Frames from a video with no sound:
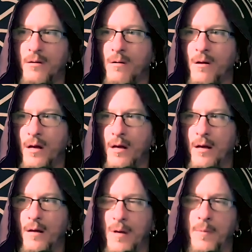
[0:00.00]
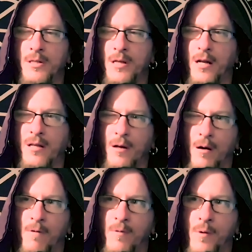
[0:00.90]
Or maybe it's not in the
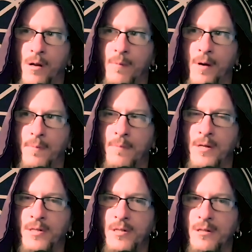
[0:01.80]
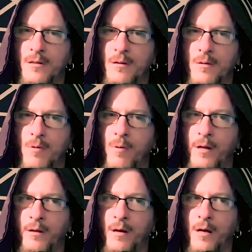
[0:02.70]
Havamal. I might be misquoting.